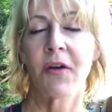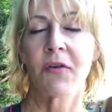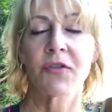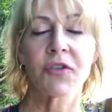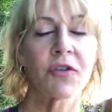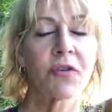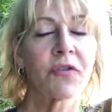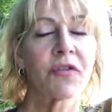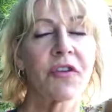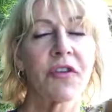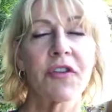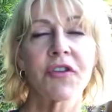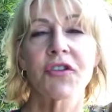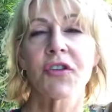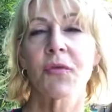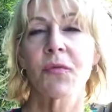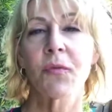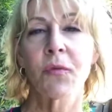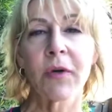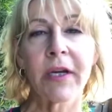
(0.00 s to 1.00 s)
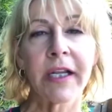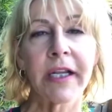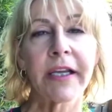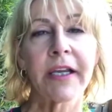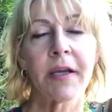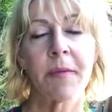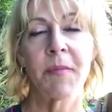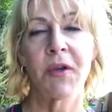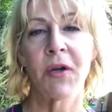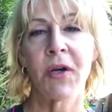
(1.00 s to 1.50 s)
so that you're really
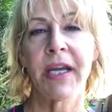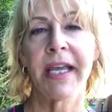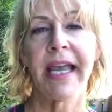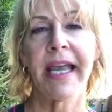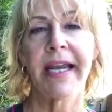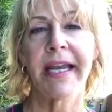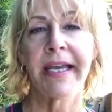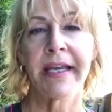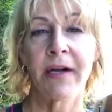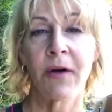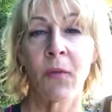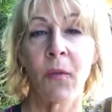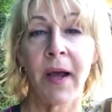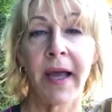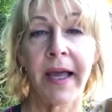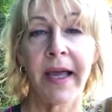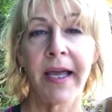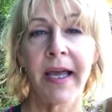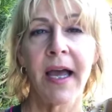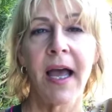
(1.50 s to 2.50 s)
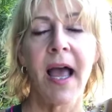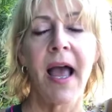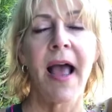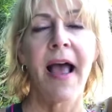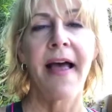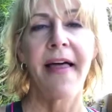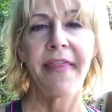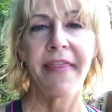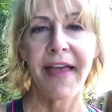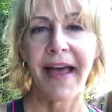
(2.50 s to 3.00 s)
communicating in a way
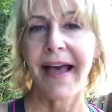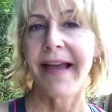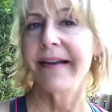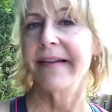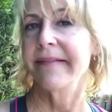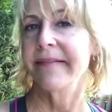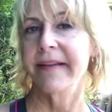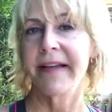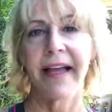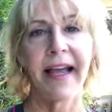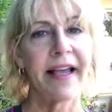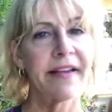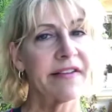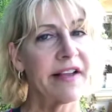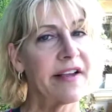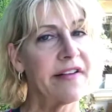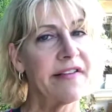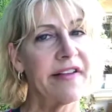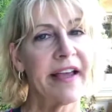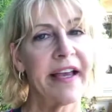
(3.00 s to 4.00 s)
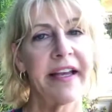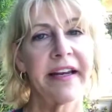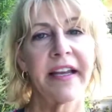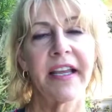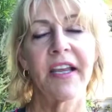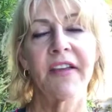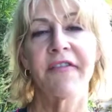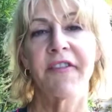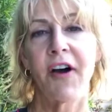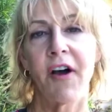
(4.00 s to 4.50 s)
that, as I said,
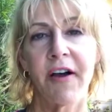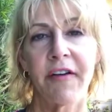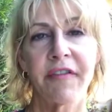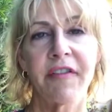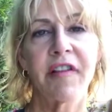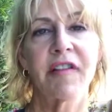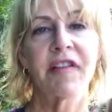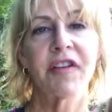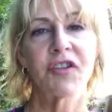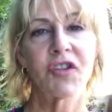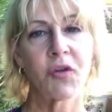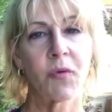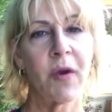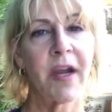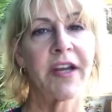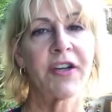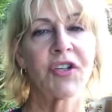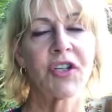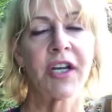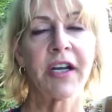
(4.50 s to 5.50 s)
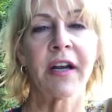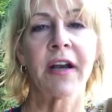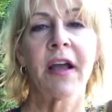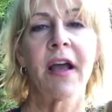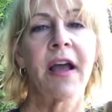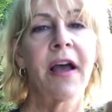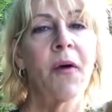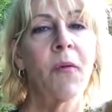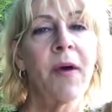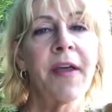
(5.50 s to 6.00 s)
evolves the situation.
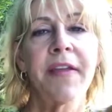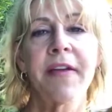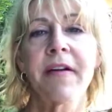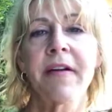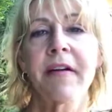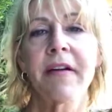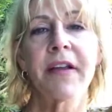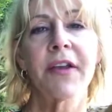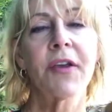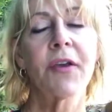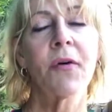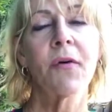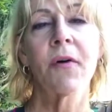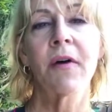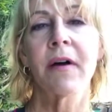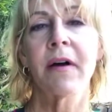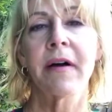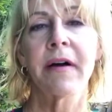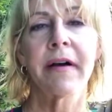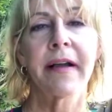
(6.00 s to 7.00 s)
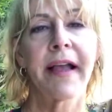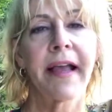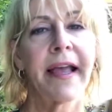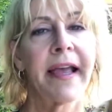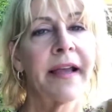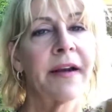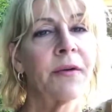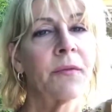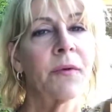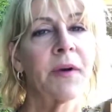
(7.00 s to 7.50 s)
Whether you're
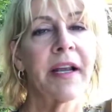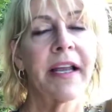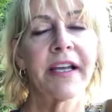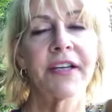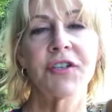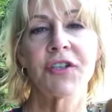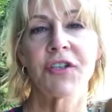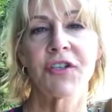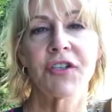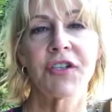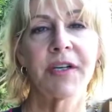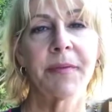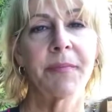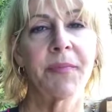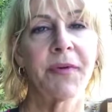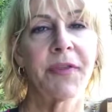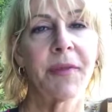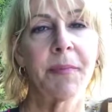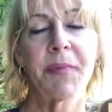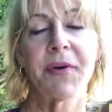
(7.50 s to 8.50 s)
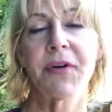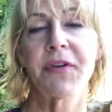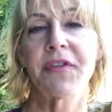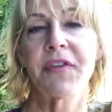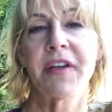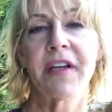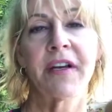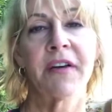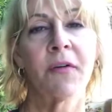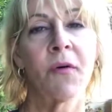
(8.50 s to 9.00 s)
in a relationship with the
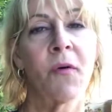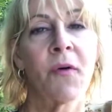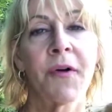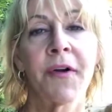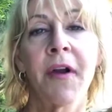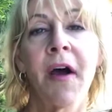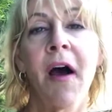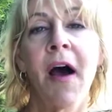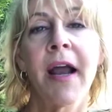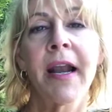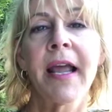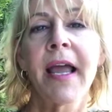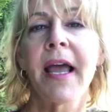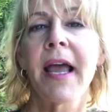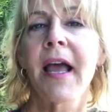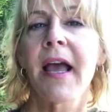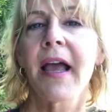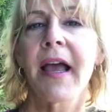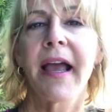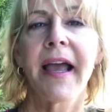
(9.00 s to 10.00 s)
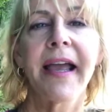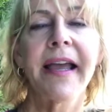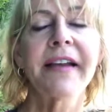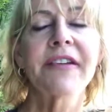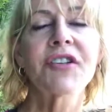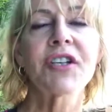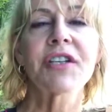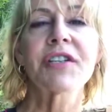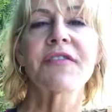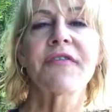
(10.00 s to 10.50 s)
person or not, it
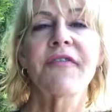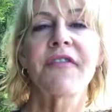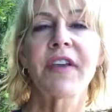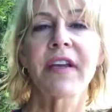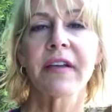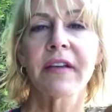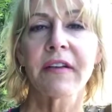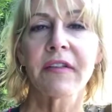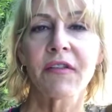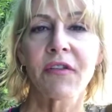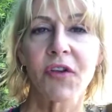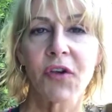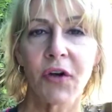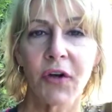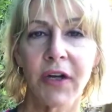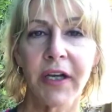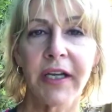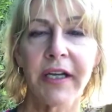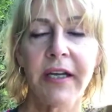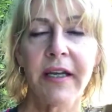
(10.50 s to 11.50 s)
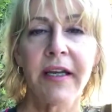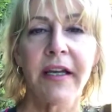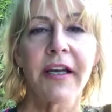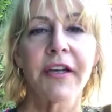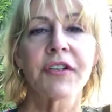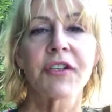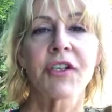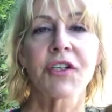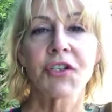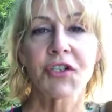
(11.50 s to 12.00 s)
just feels good
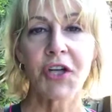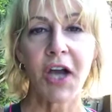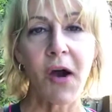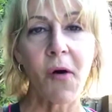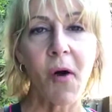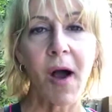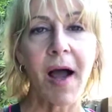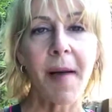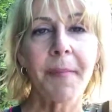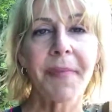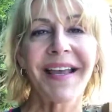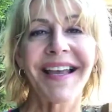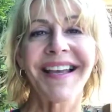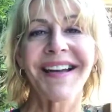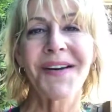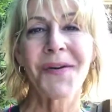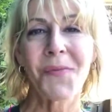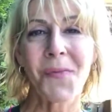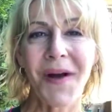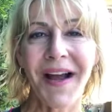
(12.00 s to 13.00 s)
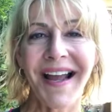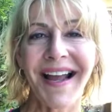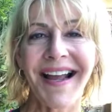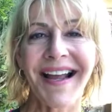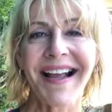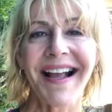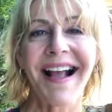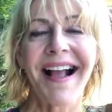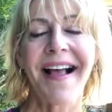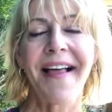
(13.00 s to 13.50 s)
to show up in a
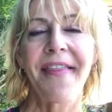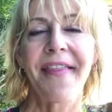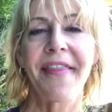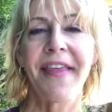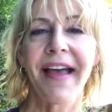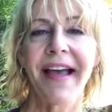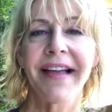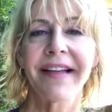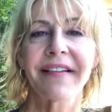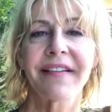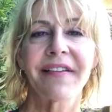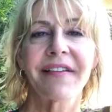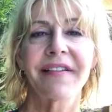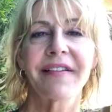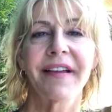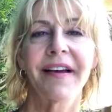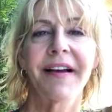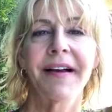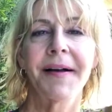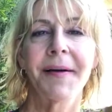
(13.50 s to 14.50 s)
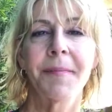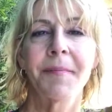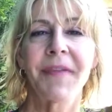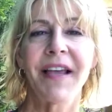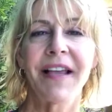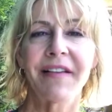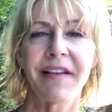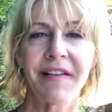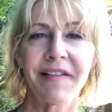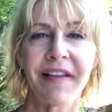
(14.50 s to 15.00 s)
way that's,
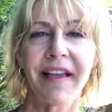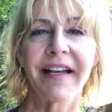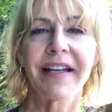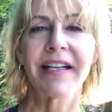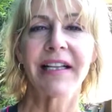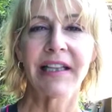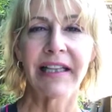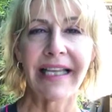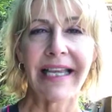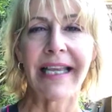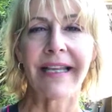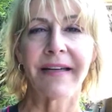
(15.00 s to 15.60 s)
as I said, clean,